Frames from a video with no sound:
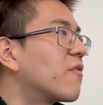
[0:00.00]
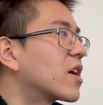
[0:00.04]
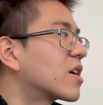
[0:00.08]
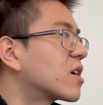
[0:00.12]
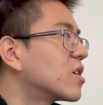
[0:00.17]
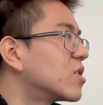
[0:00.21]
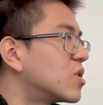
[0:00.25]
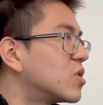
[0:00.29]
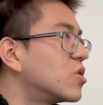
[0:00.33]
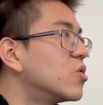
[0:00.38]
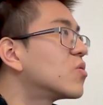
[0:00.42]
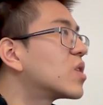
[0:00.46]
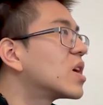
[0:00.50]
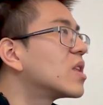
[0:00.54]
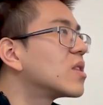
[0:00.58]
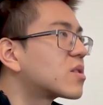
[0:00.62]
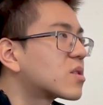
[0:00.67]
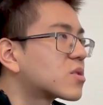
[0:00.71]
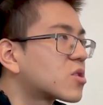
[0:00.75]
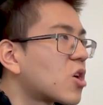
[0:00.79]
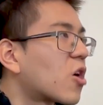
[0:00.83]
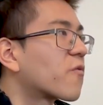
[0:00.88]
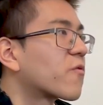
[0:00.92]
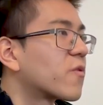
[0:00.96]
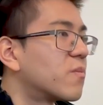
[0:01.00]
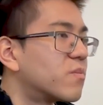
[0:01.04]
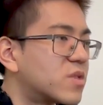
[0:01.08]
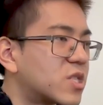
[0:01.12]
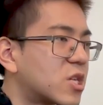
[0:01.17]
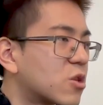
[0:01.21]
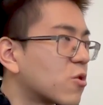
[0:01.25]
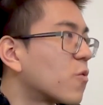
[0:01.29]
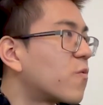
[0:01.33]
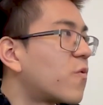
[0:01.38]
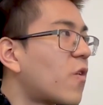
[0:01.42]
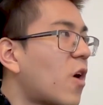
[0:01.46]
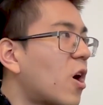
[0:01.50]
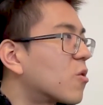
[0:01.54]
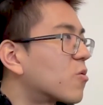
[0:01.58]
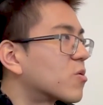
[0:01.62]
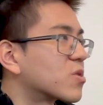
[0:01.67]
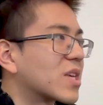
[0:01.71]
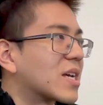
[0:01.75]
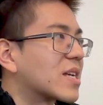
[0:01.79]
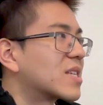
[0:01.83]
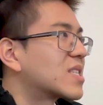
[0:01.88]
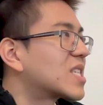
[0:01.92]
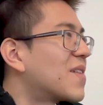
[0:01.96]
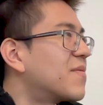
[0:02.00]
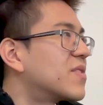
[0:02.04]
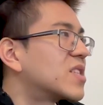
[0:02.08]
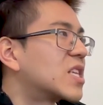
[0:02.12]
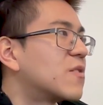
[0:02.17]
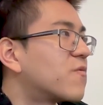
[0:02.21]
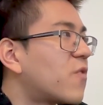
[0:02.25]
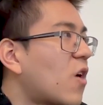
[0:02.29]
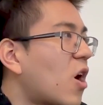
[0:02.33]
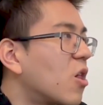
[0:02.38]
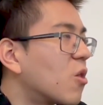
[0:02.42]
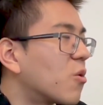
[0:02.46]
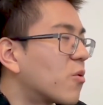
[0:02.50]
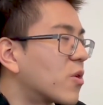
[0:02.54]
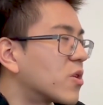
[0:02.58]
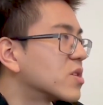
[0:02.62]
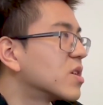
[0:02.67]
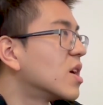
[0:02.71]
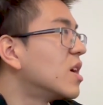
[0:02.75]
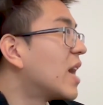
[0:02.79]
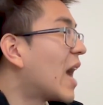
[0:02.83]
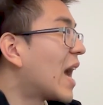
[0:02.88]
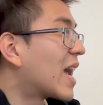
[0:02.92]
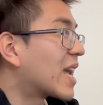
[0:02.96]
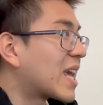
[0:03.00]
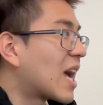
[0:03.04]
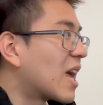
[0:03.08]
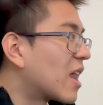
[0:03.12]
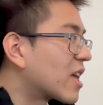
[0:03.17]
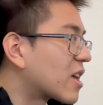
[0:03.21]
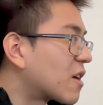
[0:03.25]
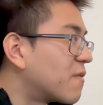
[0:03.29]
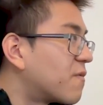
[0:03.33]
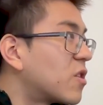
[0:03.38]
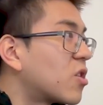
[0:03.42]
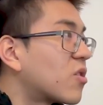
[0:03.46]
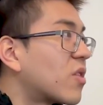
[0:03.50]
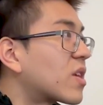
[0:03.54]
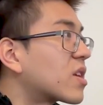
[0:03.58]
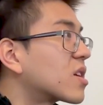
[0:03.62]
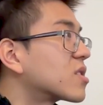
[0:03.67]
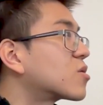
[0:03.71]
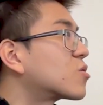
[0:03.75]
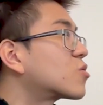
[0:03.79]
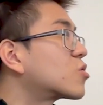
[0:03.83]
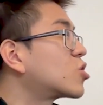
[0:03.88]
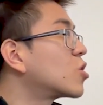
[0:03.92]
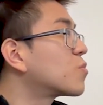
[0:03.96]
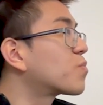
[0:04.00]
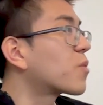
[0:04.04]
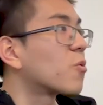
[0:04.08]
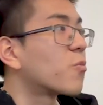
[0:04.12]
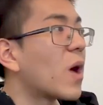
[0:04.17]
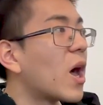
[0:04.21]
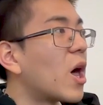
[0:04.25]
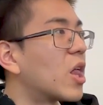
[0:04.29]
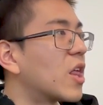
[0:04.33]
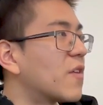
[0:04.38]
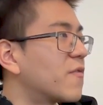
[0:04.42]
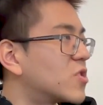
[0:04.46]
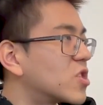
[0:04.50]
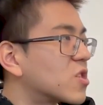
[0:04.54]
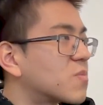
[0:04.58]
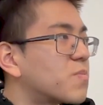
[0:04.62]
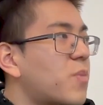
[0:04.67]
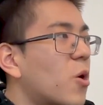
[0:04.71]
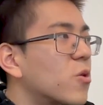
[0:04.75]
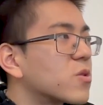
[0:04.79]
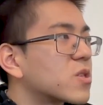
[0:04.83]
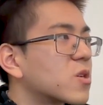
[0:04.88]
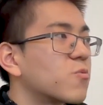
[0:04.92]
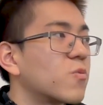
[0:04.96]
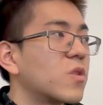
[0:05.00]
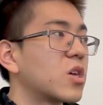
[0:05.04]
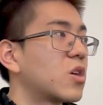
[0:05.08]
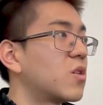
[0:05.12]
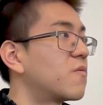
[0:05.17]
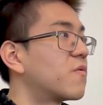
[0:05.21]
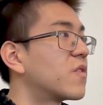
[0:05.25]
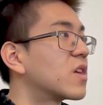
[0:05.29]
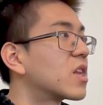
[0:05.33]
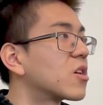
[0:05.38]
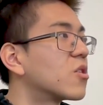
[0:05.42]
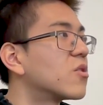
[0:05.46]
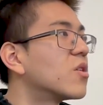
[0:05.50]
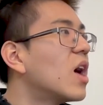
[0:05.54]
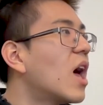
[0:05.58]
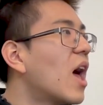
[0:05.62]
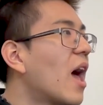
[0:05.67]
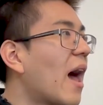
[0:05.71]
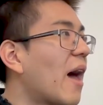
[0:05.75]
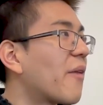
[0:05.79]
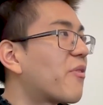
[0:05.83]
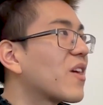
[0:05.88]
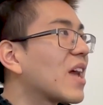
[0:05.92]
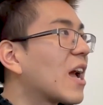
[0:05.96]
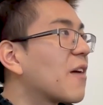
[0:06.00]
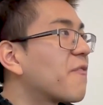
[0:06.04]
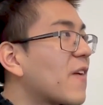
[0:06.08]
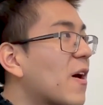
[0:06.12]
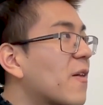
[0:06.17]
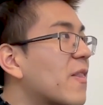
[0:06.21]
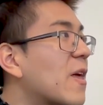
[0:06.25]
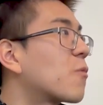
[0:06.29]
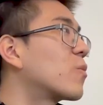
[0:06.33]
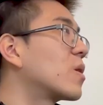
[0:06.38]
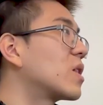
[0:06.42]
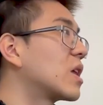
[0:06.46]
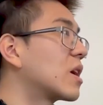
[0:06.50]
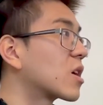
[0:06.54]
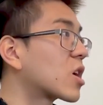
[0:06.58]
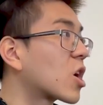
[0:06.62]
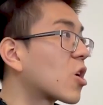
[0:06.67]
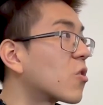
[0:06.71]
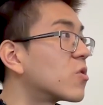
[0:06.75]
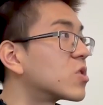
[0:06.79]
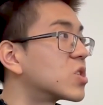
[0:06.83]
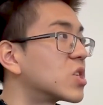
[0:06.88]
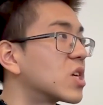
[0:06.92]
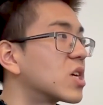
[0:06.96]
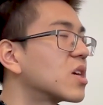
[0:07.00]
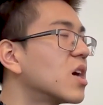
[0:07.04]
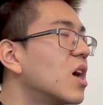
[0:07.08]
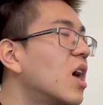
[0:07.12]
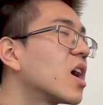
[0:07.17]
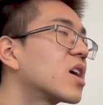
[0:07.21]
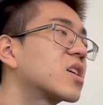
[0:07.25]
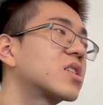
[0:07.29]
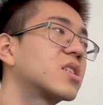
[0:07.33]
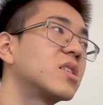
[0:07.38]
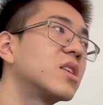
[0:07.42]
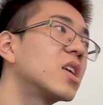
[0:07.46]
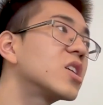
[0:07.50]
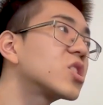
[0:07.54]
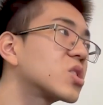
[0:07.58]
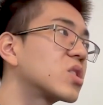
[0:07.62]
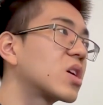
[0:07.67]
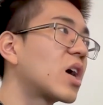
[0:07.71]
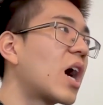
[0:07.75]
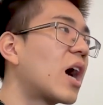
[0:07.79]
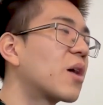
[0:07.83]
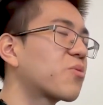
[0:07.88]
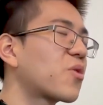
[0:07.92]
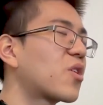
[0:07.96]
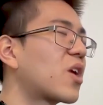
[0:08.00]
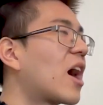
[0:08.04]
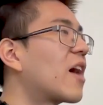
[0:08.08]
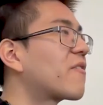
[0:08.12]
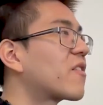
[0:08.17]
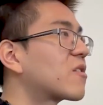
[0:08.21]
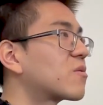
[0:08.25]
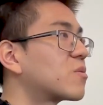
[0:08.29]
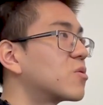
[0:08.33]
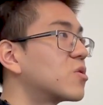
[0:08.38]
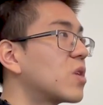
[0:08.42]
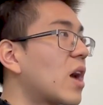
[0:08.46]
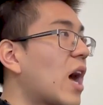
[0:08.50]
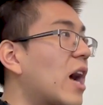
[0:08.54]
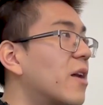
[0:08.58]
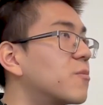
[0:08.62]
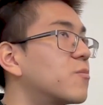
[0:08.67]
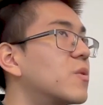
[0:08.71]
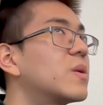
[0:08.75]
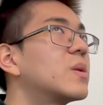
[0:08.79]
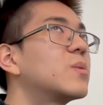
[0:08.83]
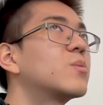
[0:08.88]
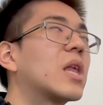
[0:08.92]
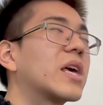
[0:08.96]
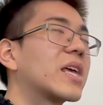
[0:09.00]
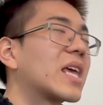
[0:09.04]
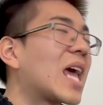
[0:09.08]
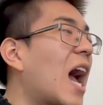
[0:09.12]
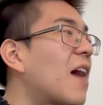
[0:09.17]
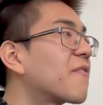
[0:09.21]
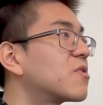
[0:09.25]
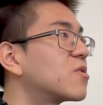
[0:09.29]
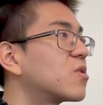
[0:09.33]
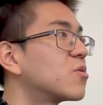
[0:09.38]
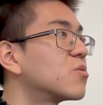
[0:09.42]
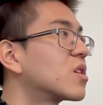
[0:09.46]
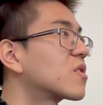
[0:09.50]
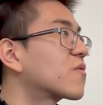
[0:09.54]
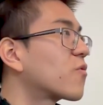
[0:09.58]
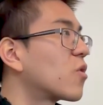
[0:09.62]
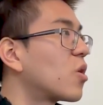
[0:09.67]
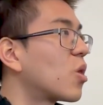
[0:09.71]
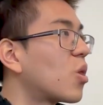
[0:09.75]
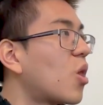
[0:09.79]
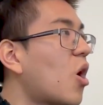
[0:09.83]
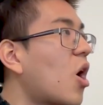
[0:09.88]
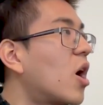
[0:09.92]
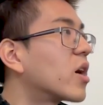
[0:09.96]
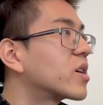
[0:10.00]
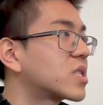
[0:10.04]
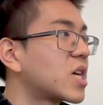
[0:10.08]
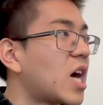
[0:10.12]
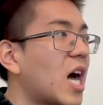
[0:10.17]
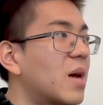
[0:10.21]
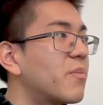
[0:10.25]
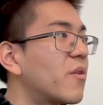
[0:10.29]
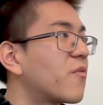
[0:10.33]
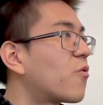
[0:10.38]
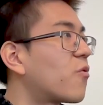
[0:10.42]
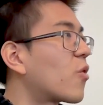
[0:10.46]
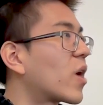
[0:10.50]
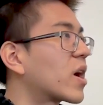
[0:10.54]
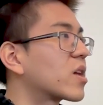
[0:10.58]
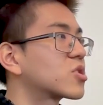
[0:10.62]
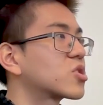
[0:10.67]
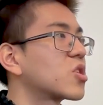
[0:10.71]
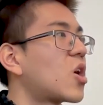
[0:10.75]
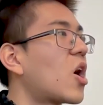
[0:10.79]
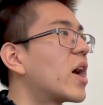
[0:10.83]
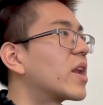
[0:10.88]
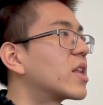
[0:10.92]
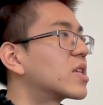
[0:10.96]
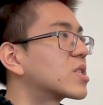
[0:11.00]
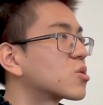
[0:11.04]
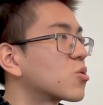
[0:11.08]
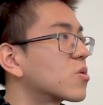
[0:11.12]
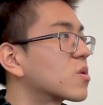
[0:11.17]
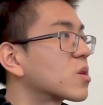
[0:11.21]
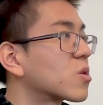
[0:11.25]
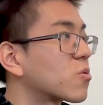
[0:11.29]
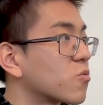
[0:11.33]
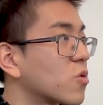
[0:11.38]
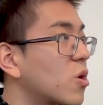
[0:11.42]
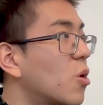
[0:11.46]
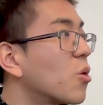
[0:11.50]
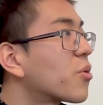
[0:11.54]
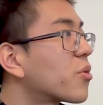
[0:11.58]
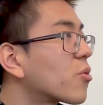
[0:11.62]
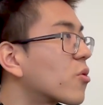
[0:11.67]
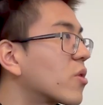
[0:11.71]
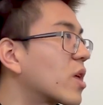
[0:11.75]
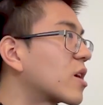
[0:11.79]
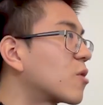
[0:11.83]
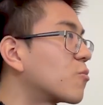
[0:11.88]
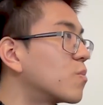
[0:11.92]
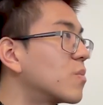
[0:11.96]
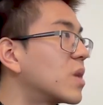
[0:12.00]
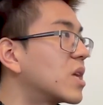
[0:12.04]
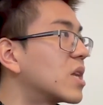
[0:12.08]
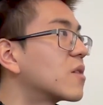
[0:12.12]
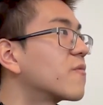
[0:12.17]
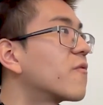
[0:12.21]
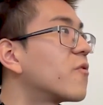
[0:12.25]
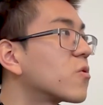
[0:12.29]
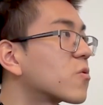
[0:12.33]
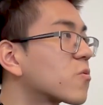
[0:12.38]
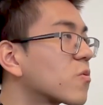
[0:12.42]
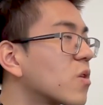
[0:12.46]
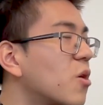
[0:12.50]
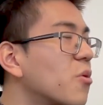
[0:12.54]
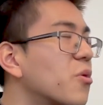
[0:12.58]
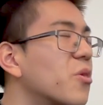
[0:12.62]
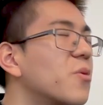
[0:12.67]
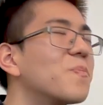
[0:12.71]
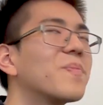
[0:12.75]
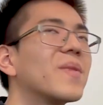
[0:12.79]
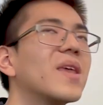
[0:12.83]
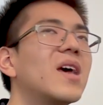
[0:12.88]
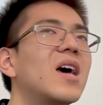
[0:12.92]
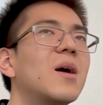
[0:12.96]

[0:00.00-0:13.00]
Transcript: Like you can start from 0 followers, like 17 followers, and get like a video that does super well if you just post a really good video. I think I found that really encouraging because initially I thought I'd like have to do this for a long time before I saw any sort of growth or like meaningful growth.